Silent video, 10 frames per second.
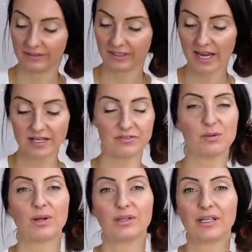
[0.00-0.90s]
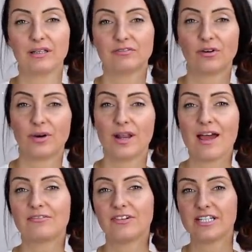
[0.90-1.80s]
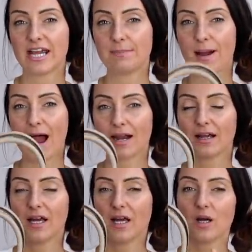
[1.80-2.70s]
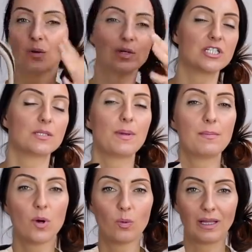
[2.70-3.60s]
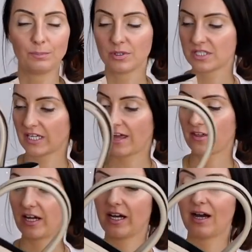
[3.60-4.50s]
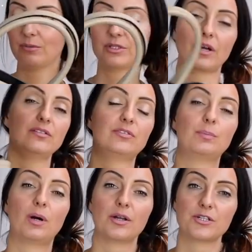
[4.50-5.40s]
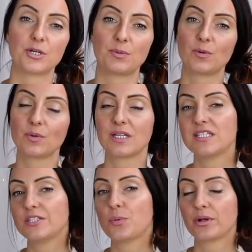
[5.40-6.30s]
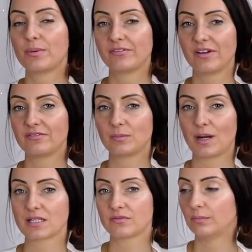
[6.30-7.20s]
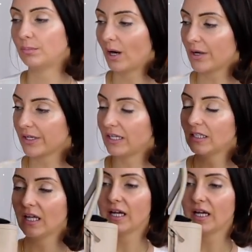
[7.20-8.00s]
Okay, if you are looking for an everyday bag which is a bit more well put together, I would go for a Prada double. This is one of my favorite bags from Prada.